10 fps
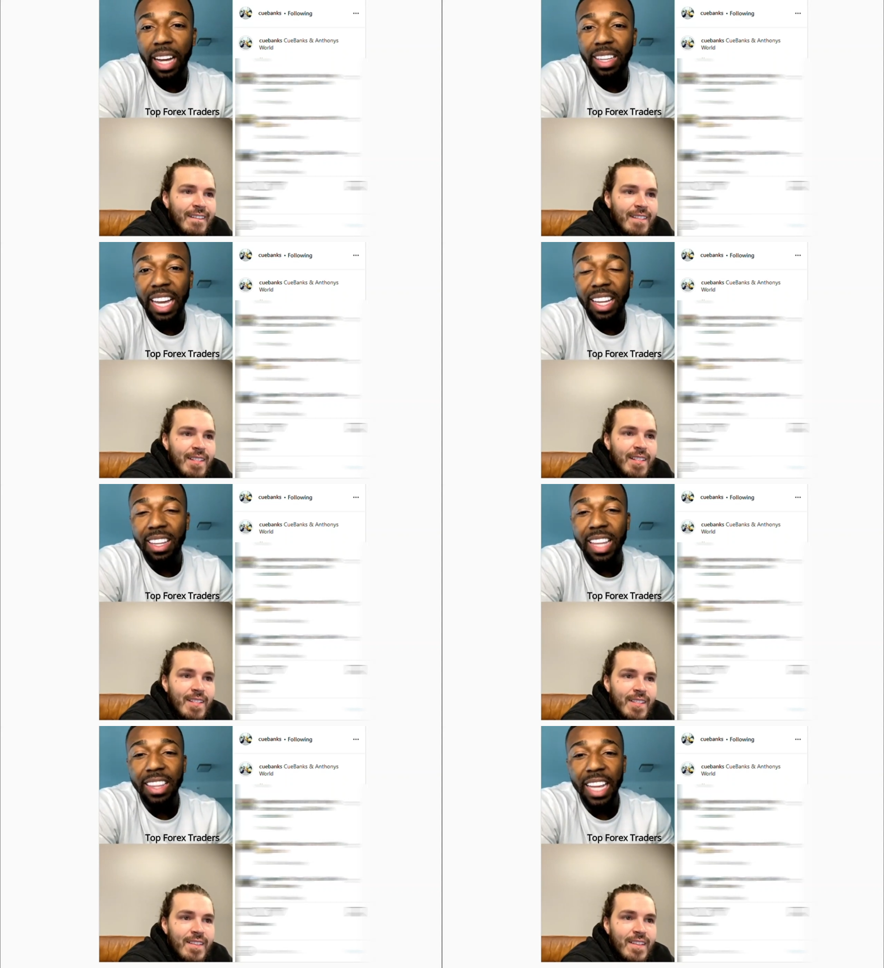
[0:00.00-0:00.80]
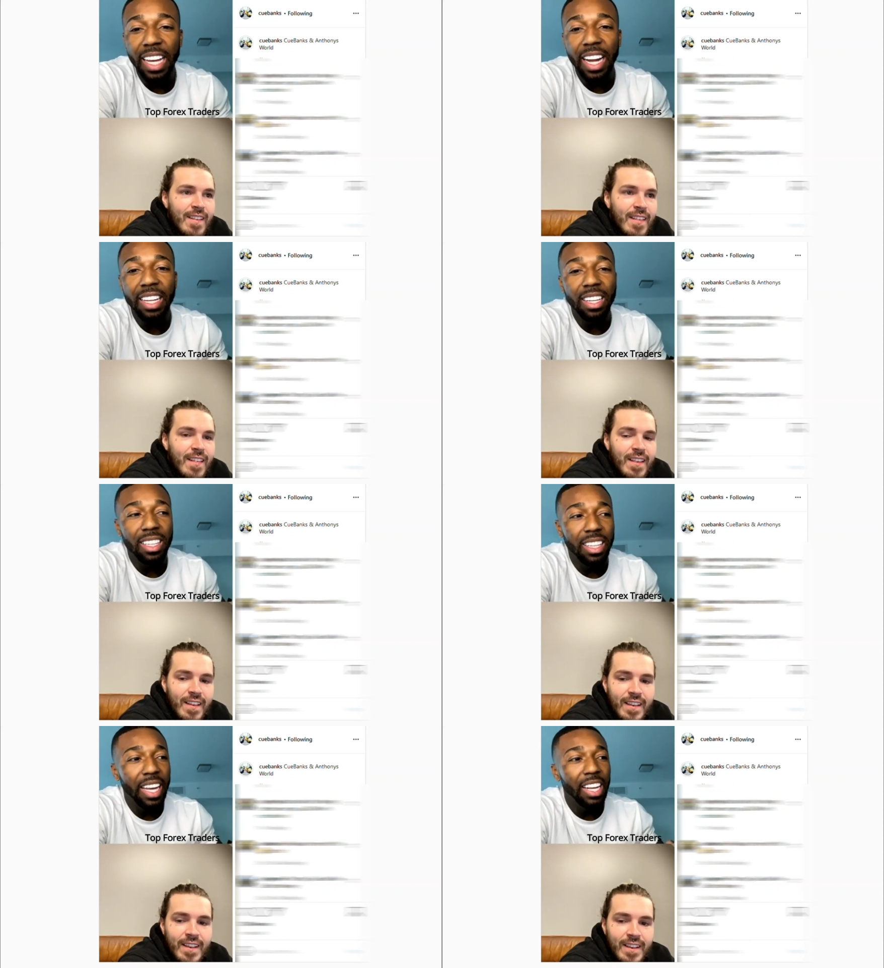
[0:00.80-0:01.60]
Speaker 1: Like they they think like
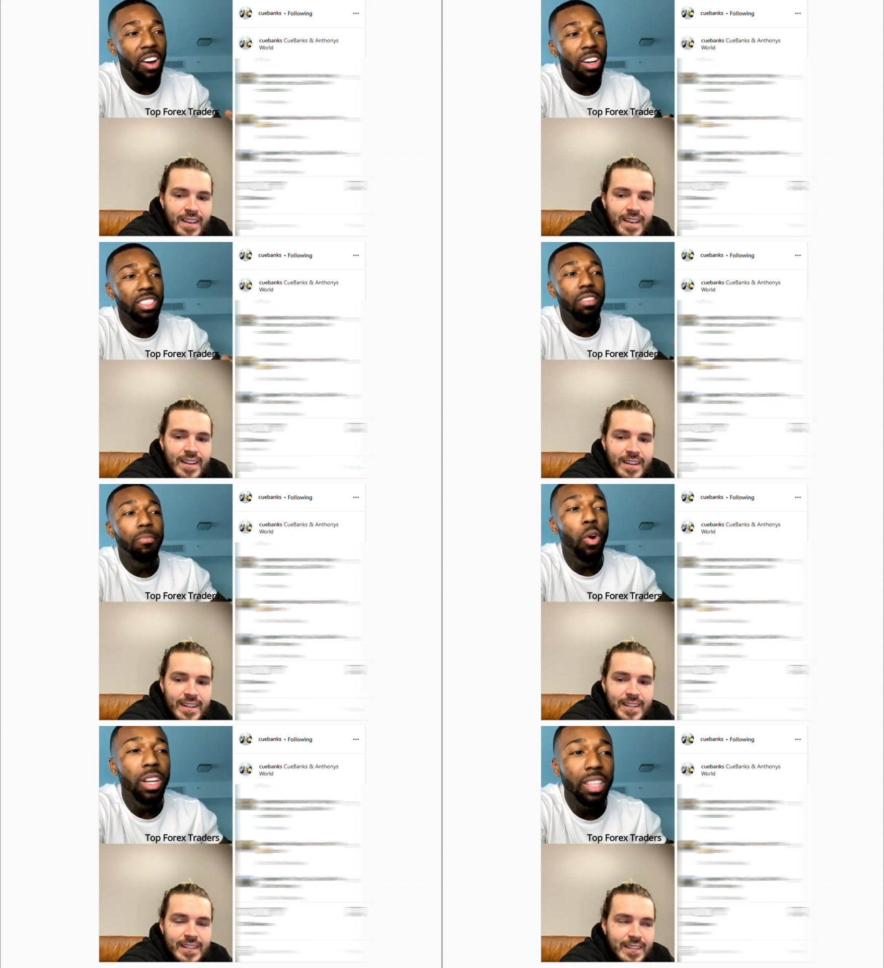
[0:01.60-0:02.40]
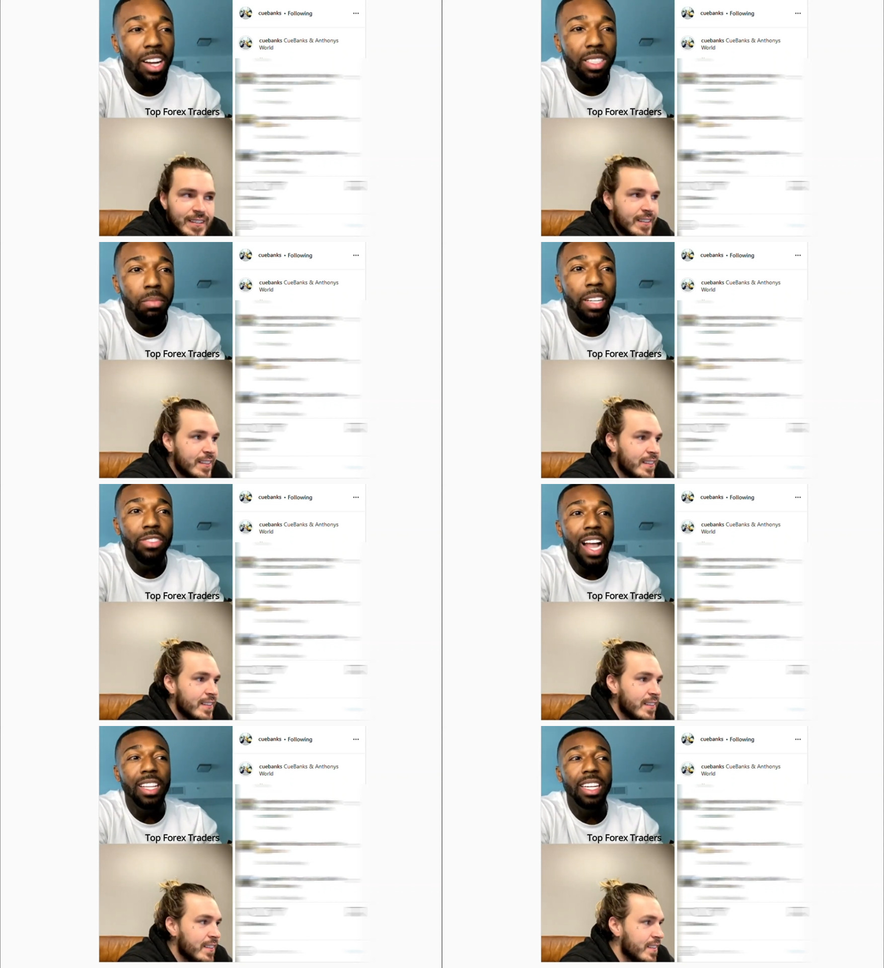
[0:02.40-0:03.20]
they lost the four hundred thousand, but in
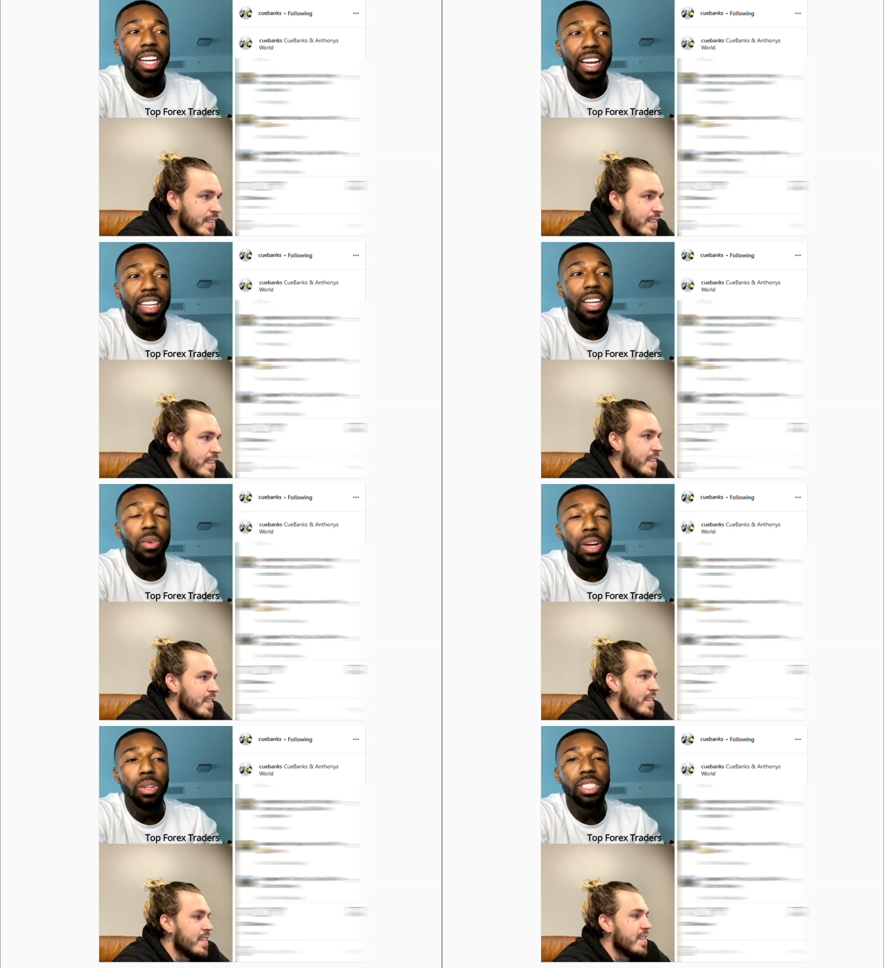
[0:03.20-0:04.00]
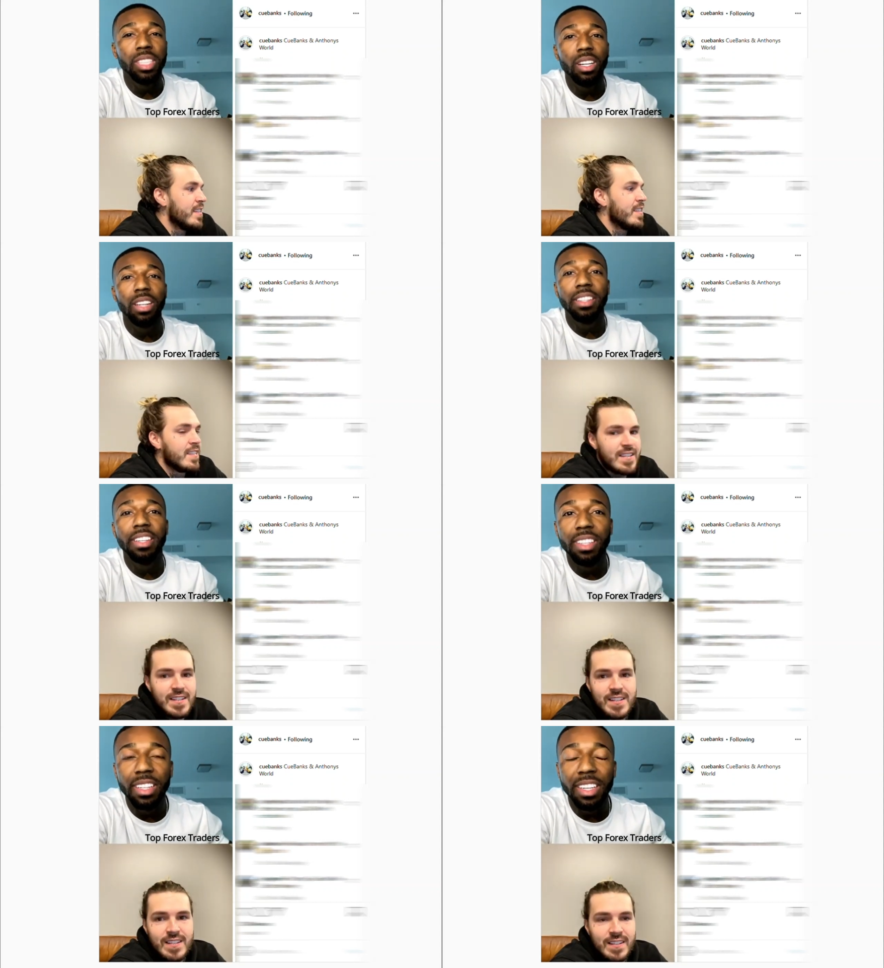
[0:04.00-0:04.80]
reality, like it, it, was still
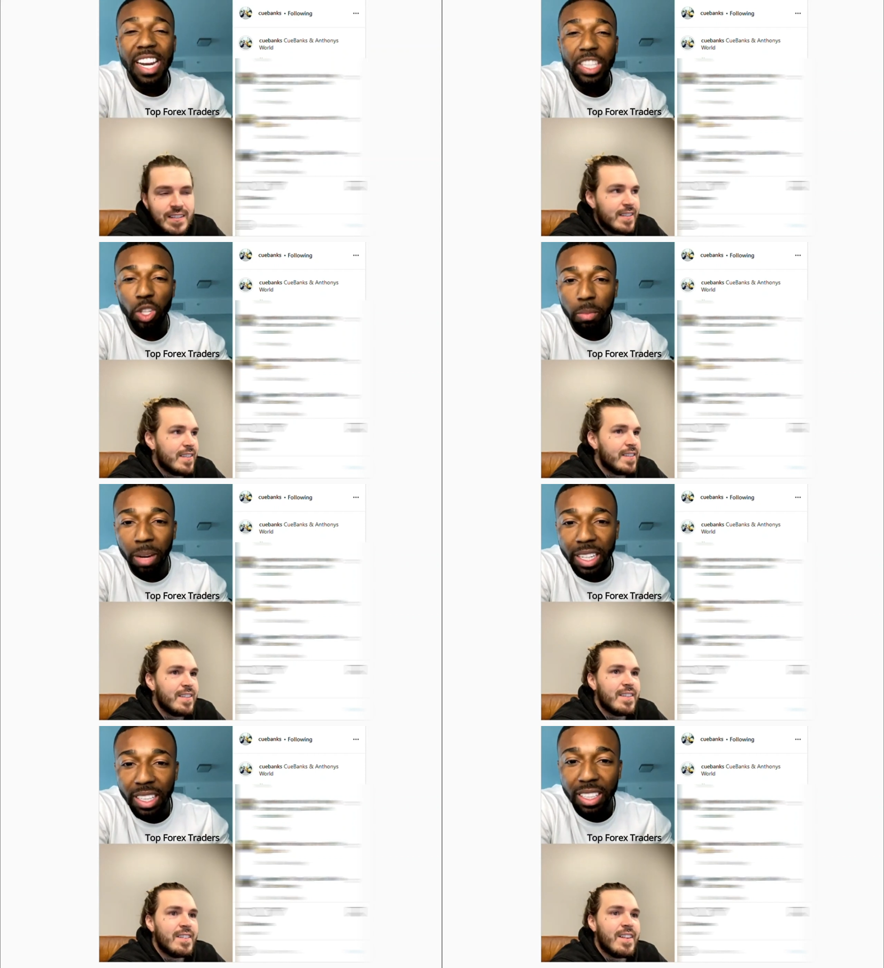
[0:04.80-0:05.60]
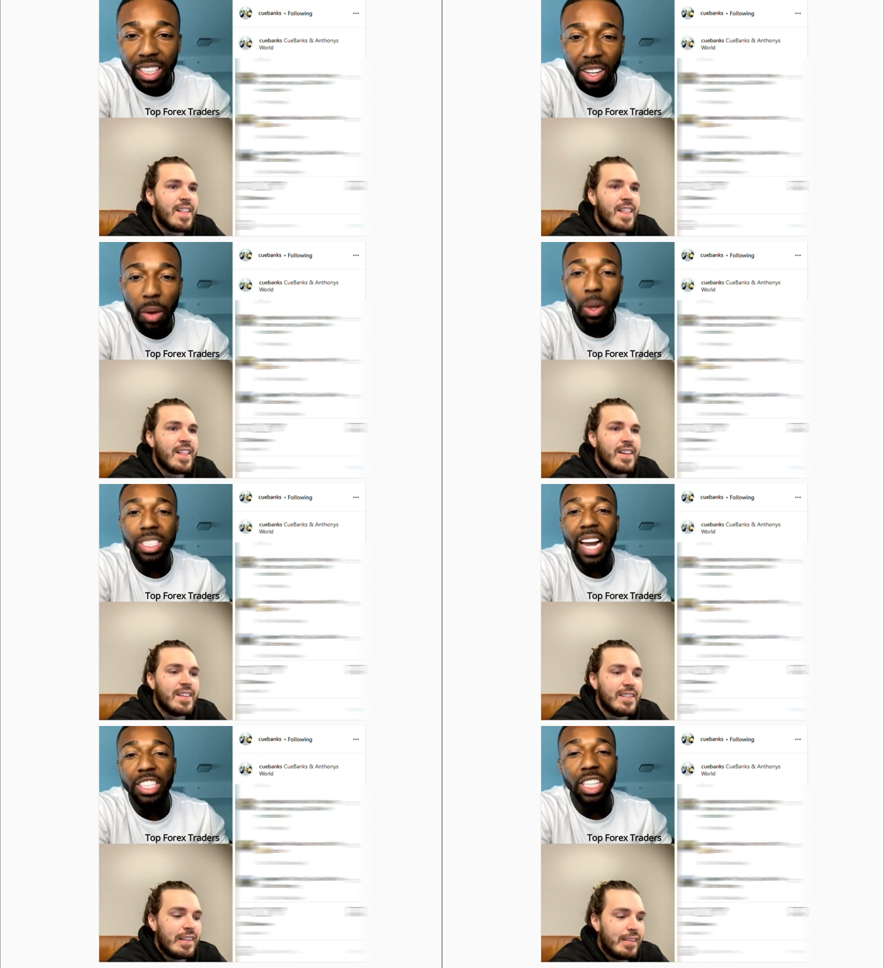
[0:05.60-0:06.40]
digital money. You know, it
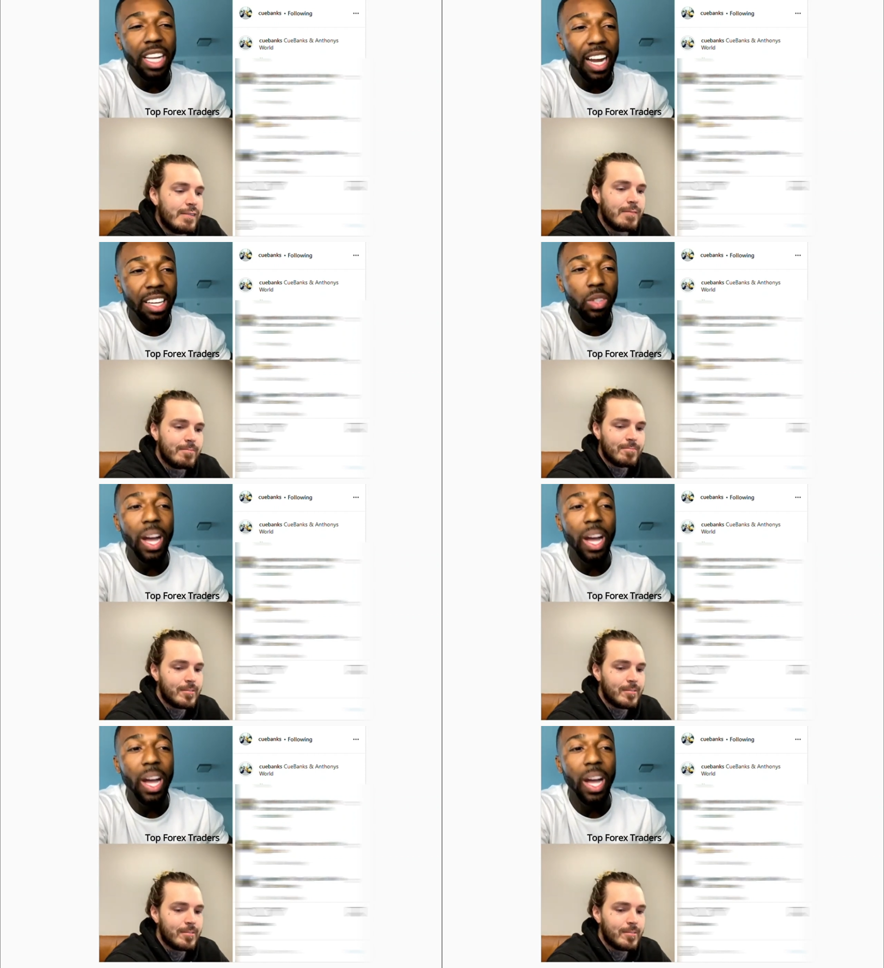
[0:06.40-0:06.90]
wasn't actually like you